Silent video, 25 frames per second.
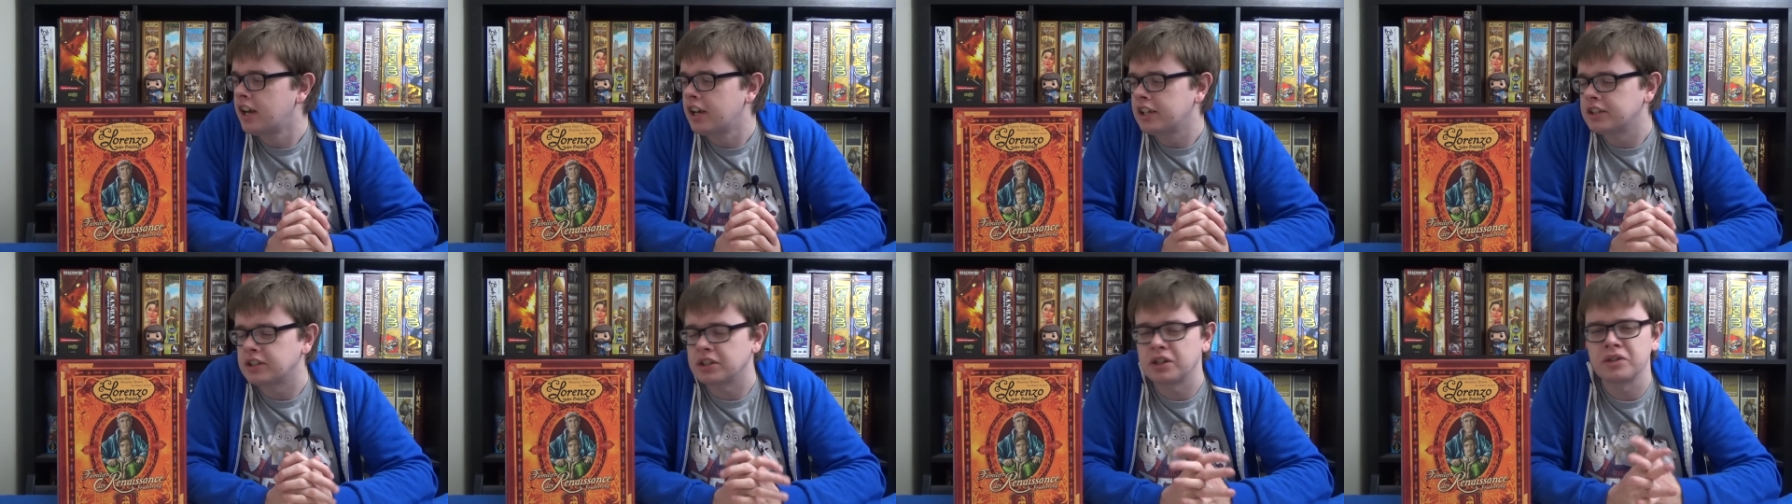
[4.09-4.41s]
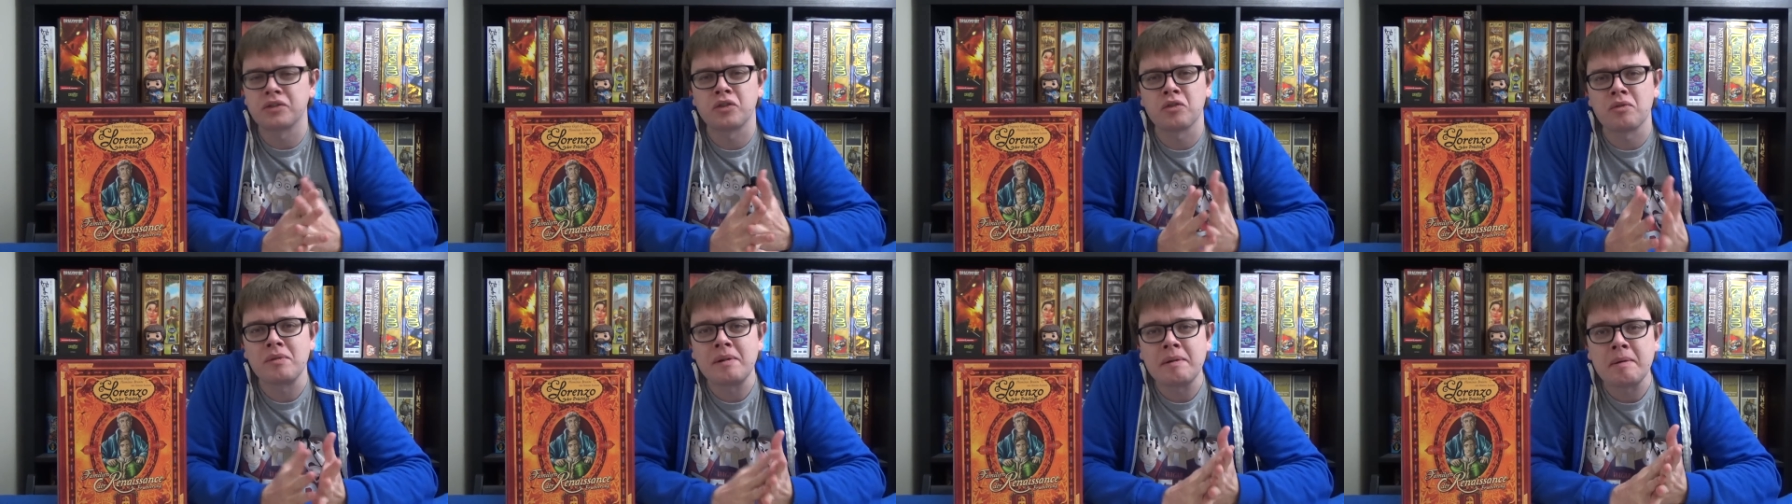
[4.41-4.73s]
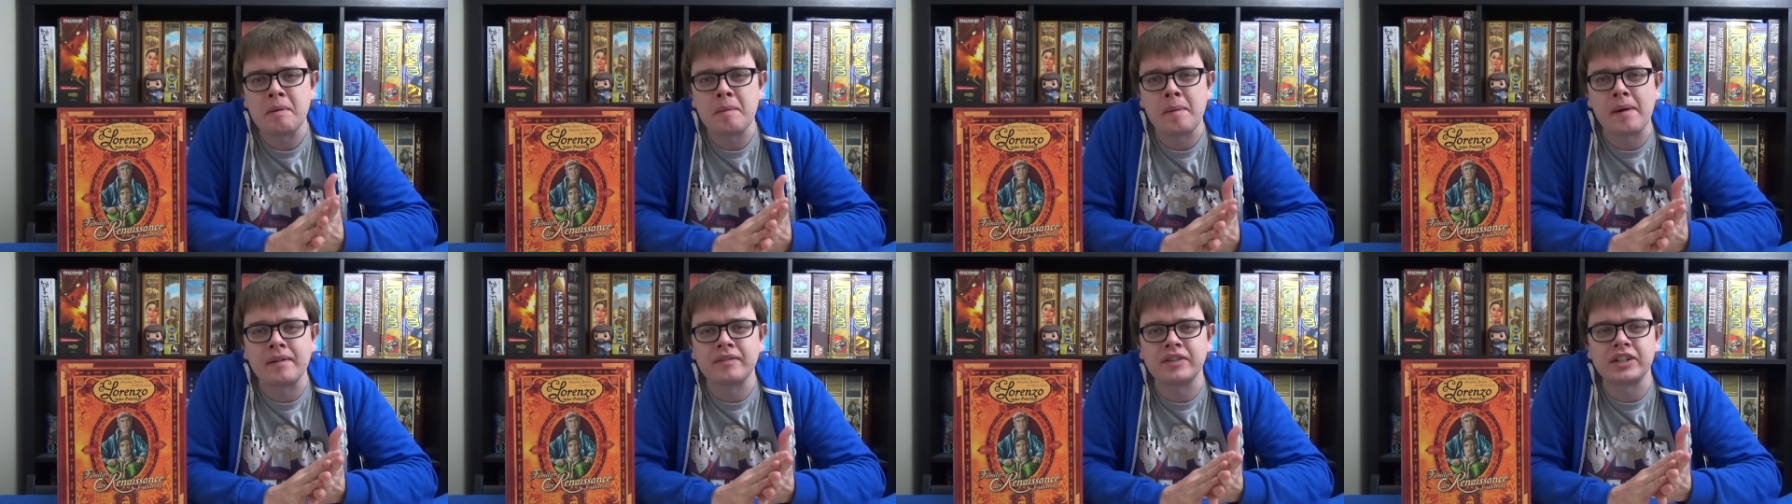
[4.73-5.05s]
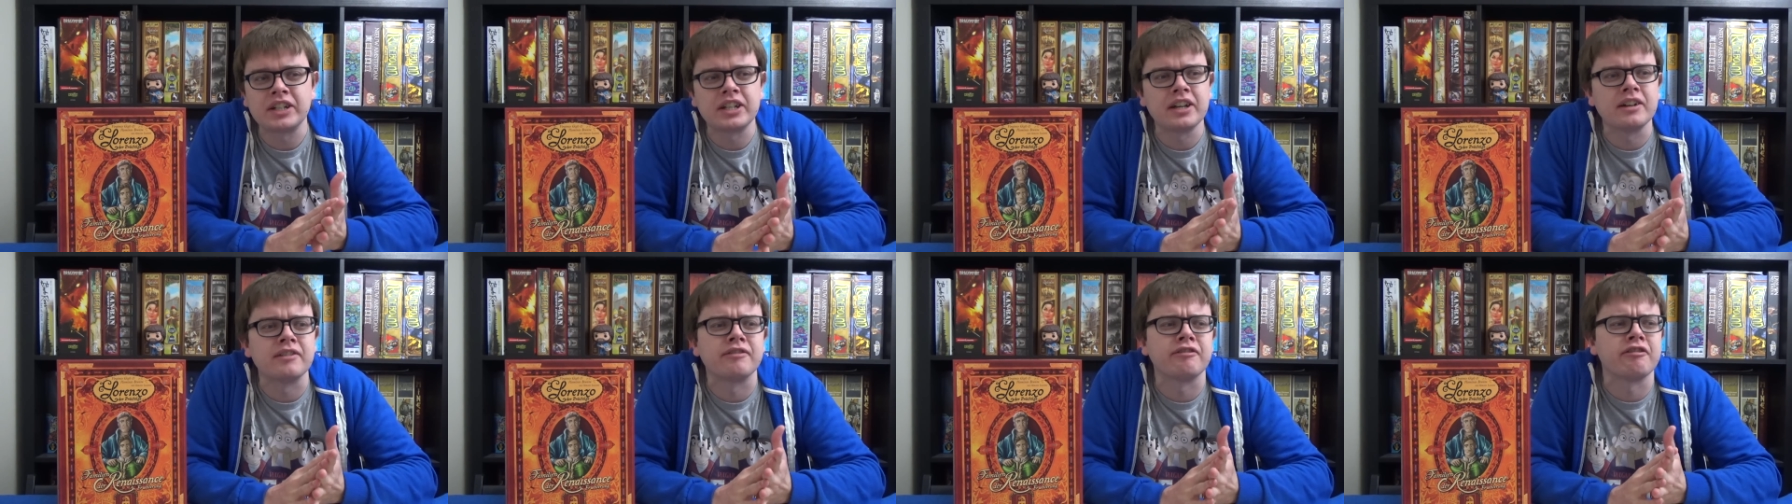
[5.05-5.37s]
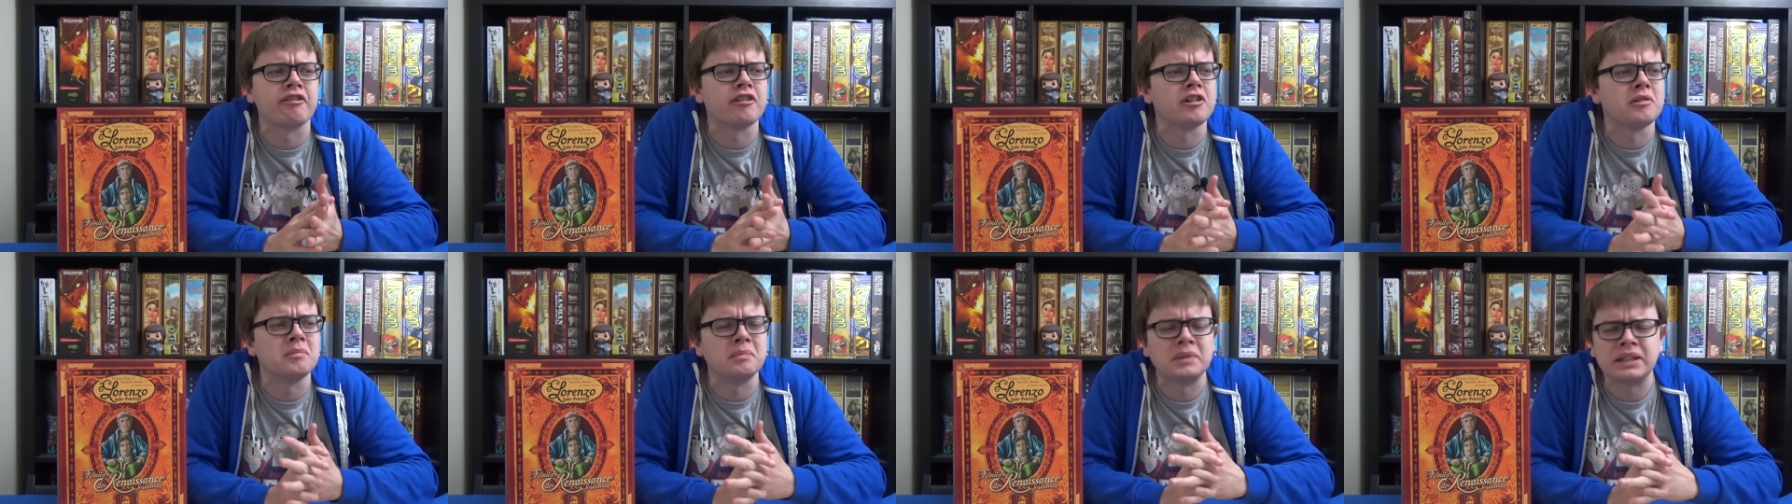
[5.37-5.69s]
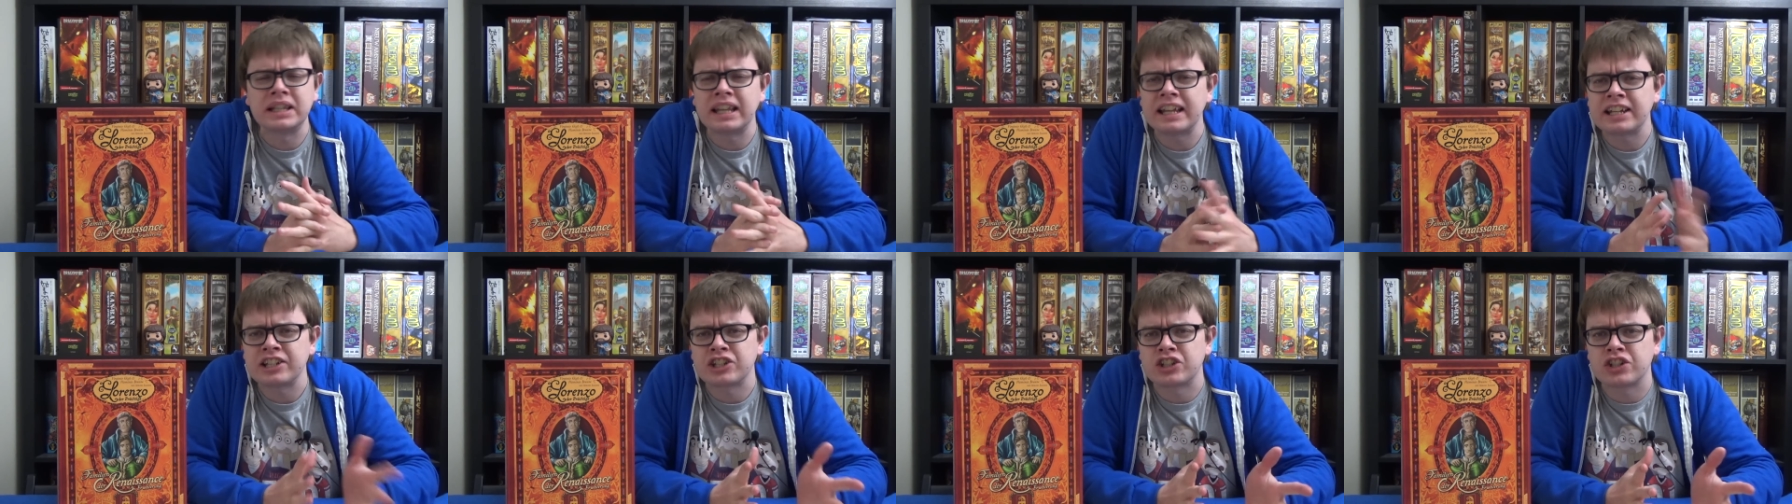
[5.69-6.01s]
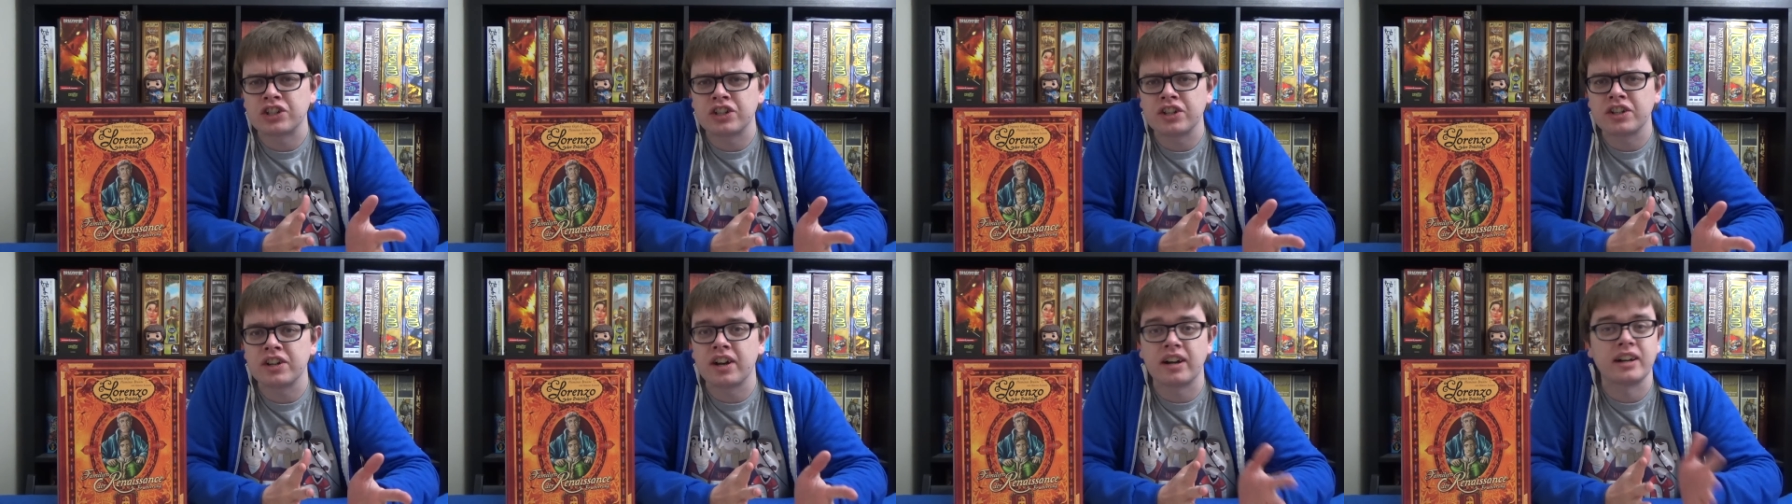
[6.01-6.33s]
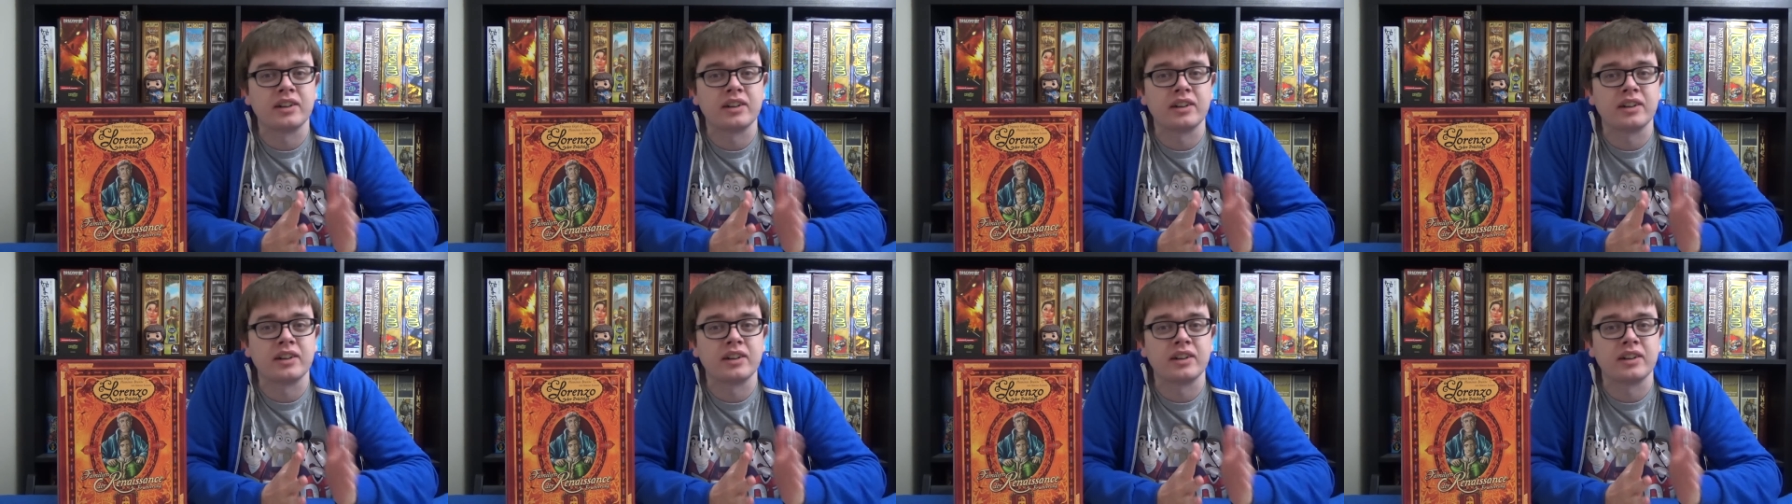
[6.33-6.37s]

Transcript: So if you remember my video from last year,